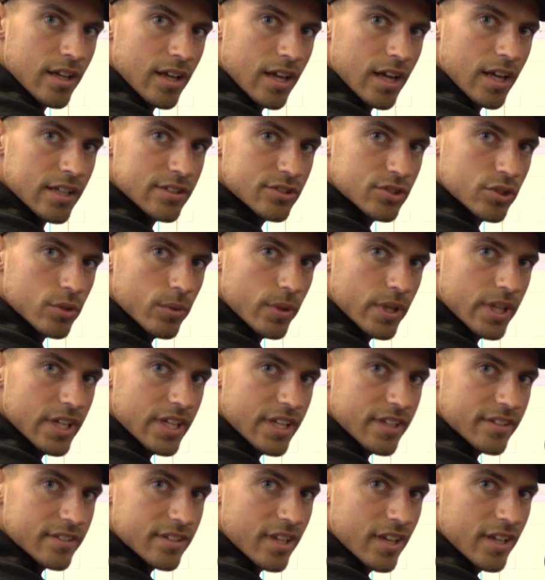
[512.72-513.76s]
and
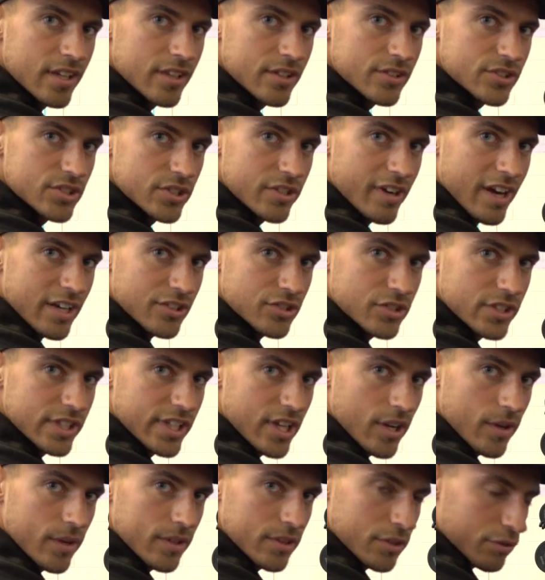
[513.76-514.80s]
squeeze. So you're actually
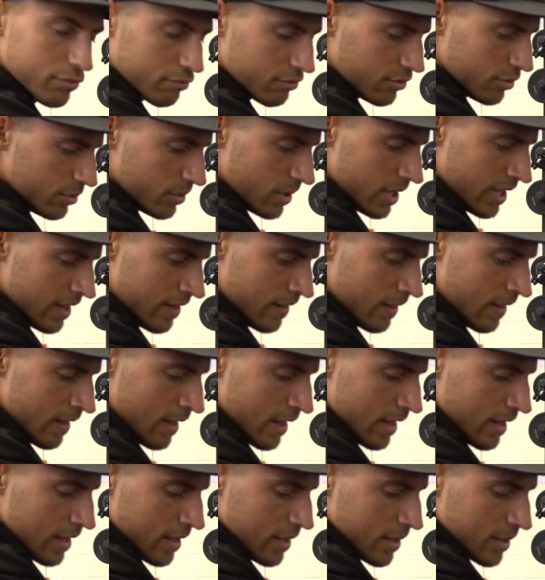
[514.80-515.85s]
going through
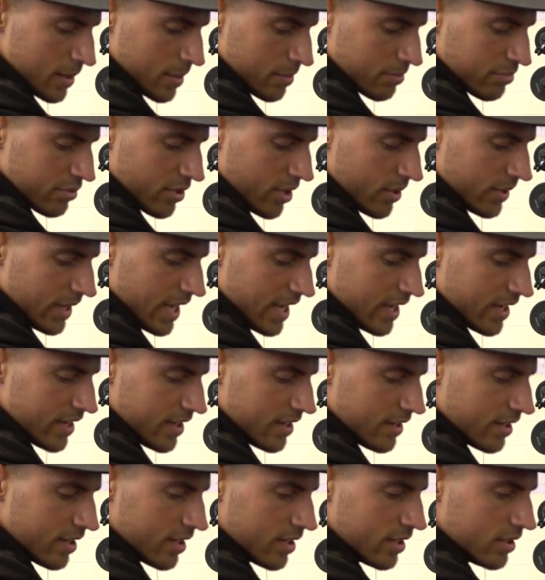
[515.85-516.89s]

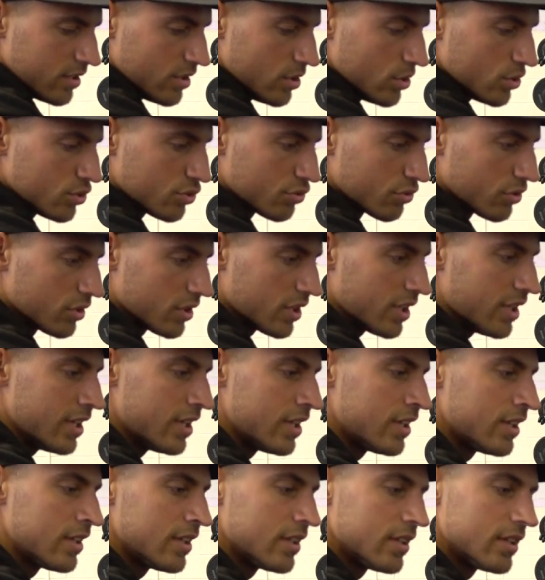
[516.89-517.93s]
pronated, neutral,
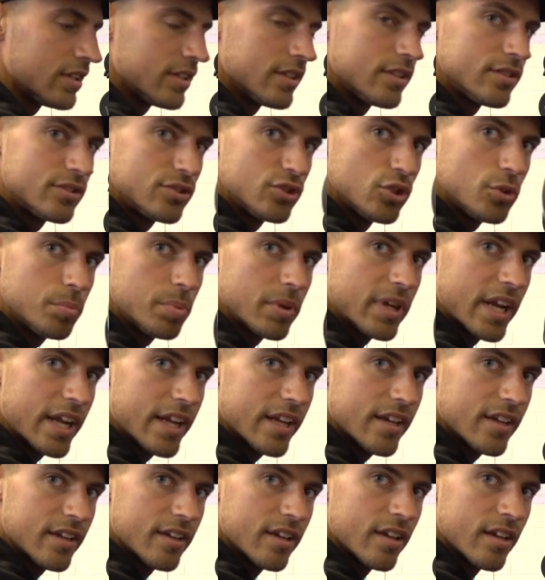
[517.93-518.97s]

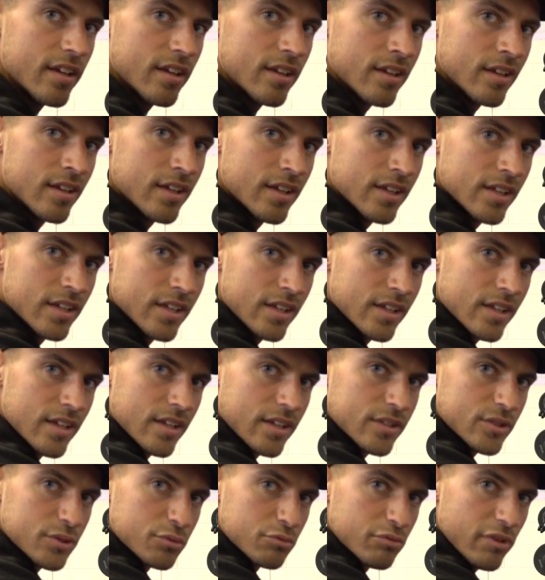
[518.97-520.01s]
supinated.
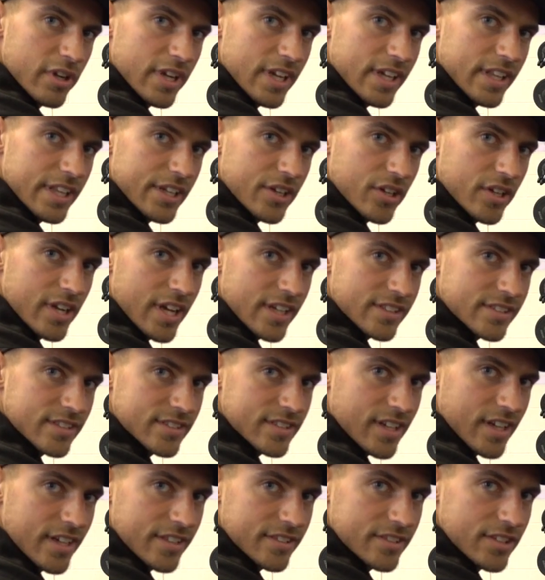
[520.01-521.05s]
It's a really good
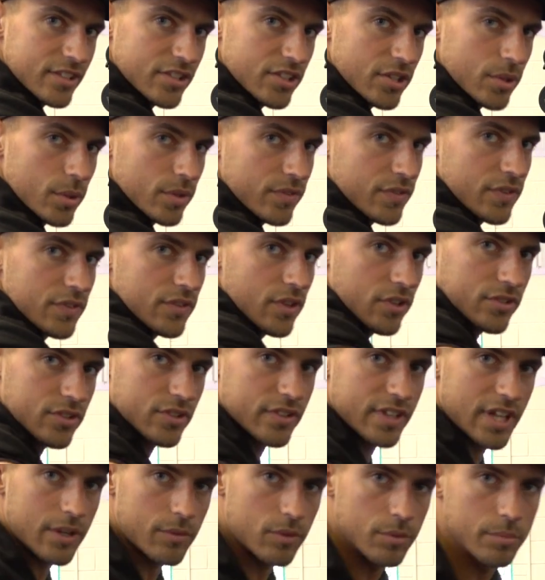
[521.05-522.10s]
exercise to do if you've not
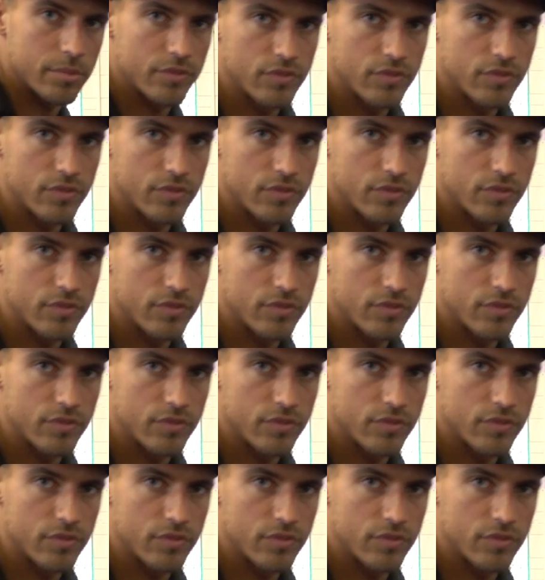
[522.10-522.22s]
done that one